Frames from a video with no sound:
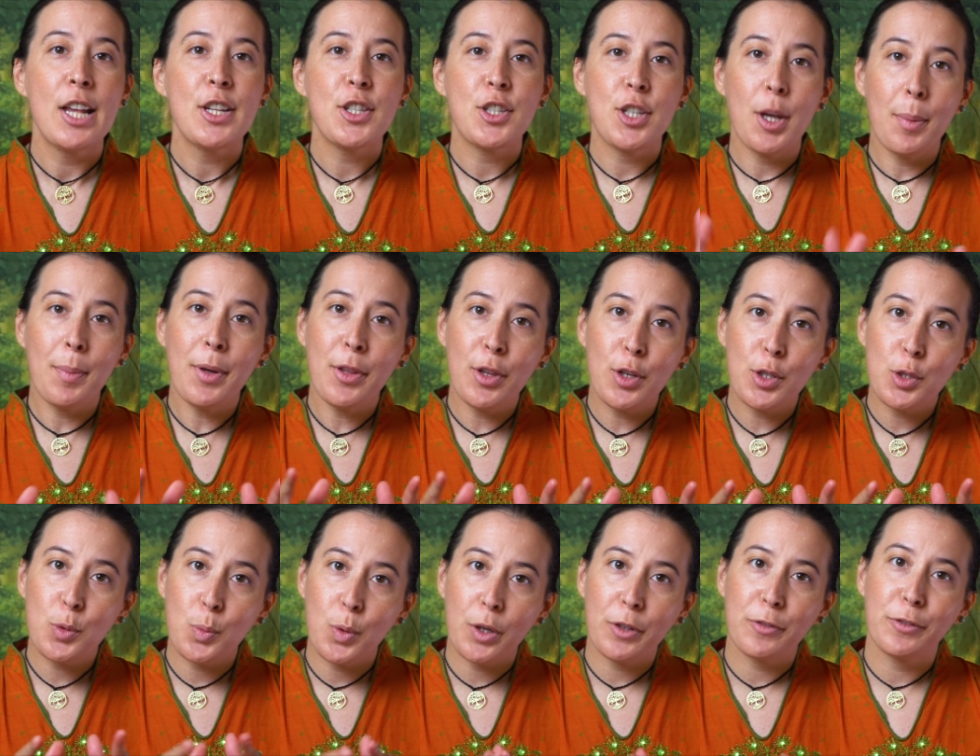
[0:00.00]
Some of
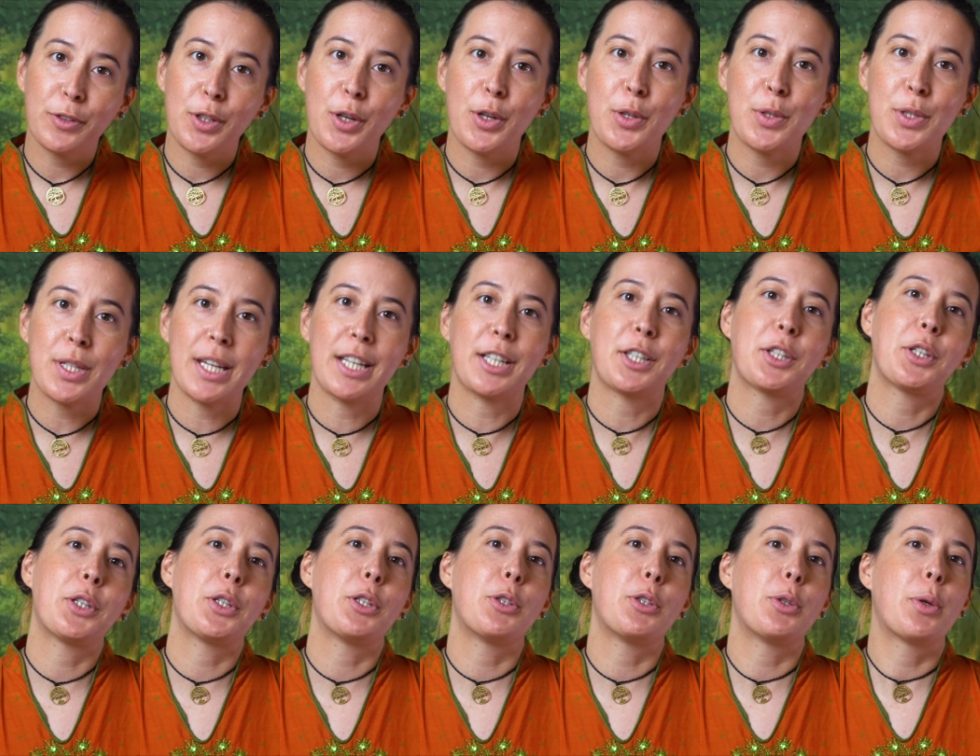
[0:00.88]
those workflows
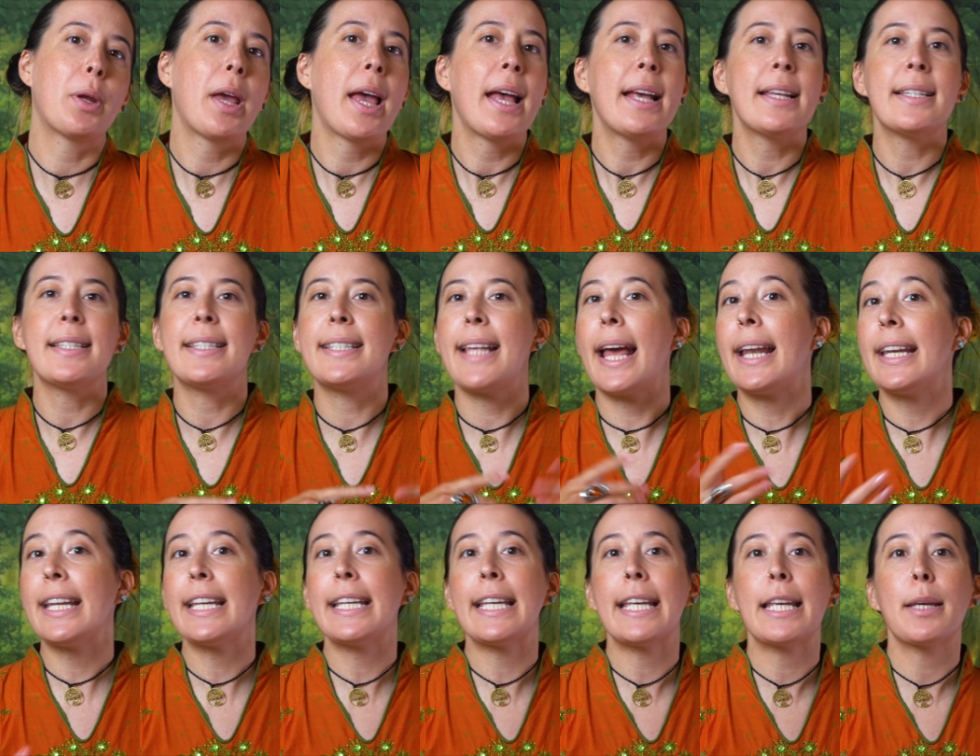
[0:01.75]
include
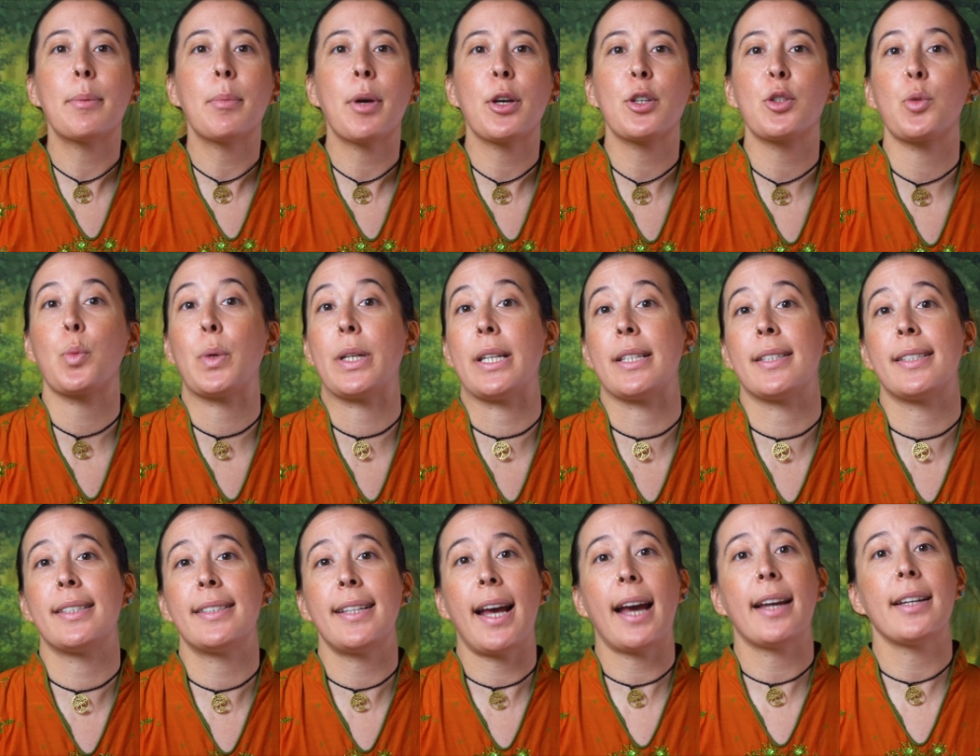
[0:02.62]
sending emails when a
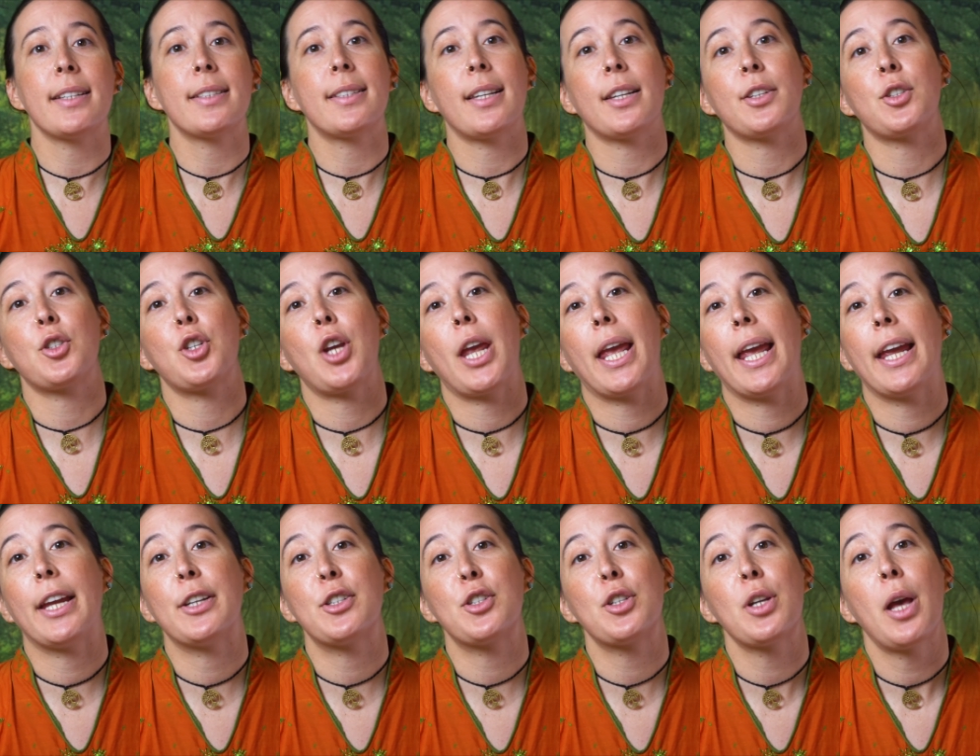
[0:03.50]
status has
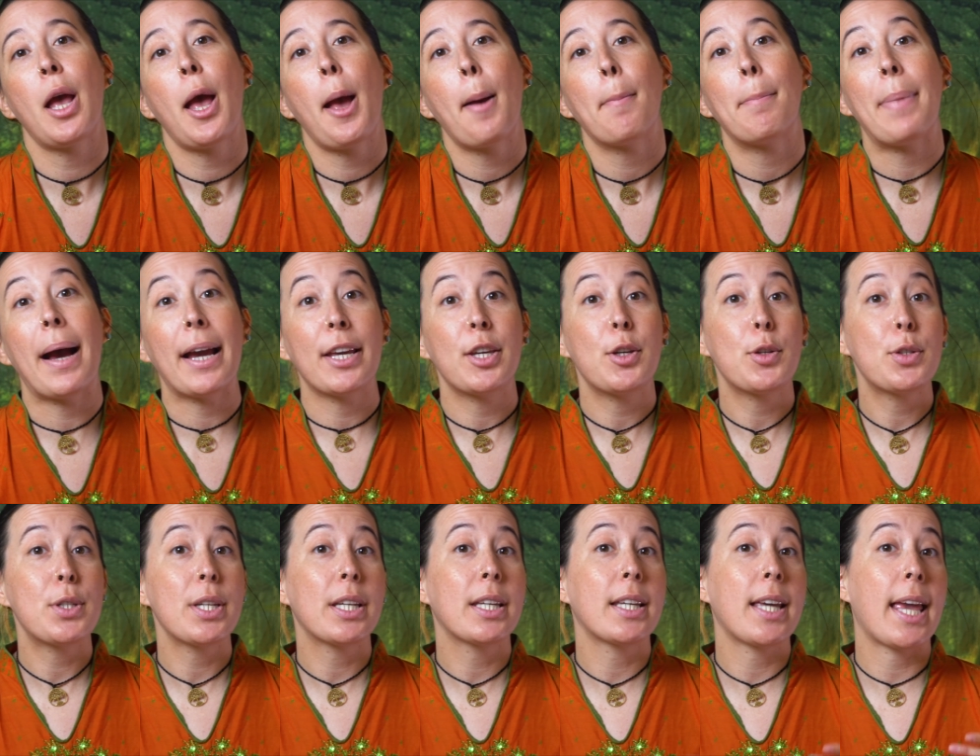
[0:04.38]
changed by
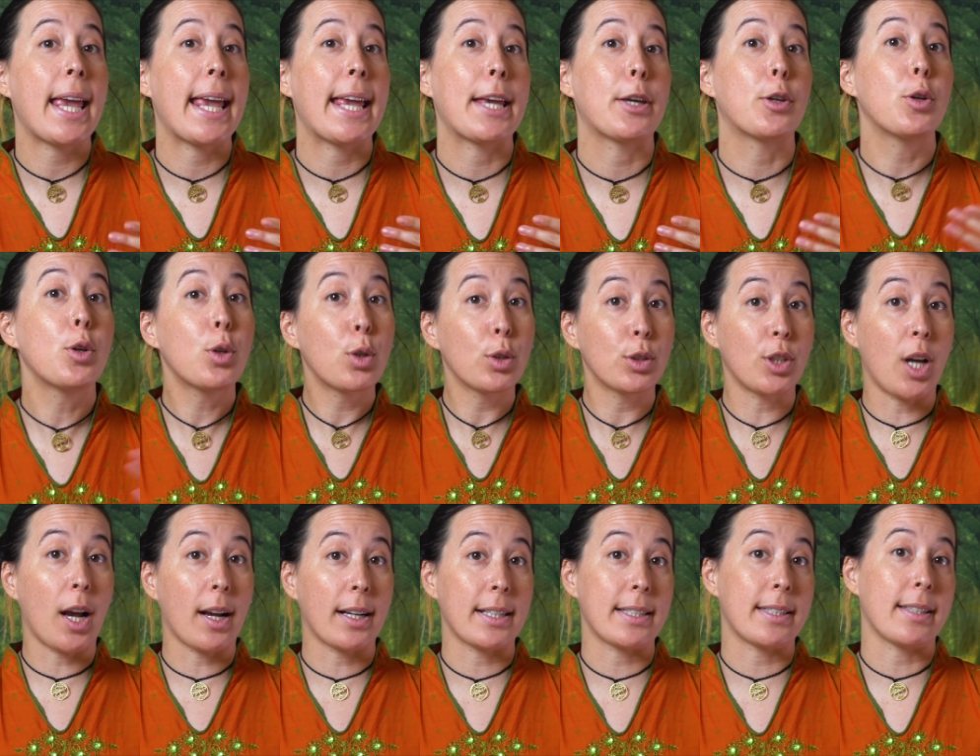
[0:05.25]
using a Google
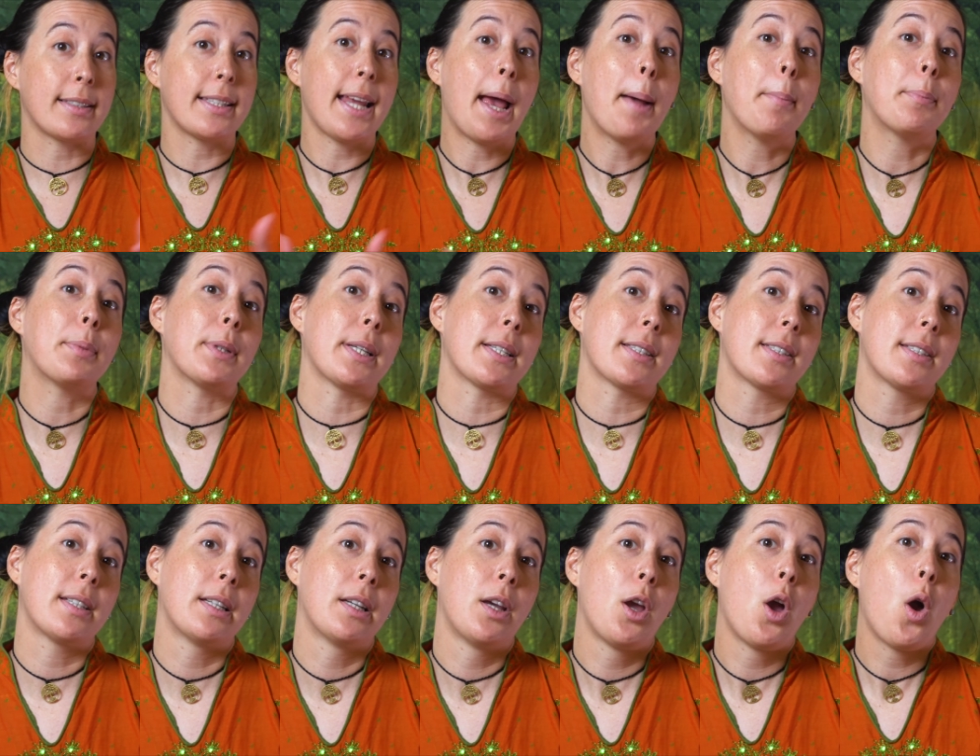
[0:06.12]
Doc as a template,